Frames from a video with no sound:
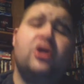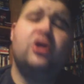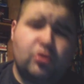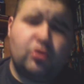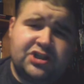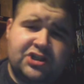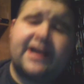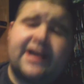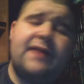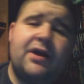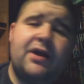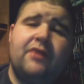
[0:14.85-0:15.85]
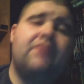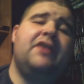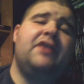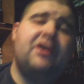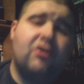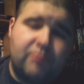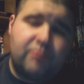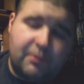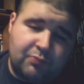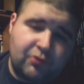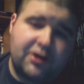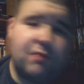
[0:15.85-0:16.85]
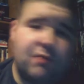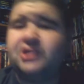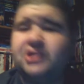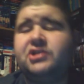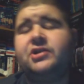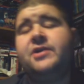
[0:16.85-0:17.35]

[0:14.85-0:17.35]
go check out my other videos, but pretty much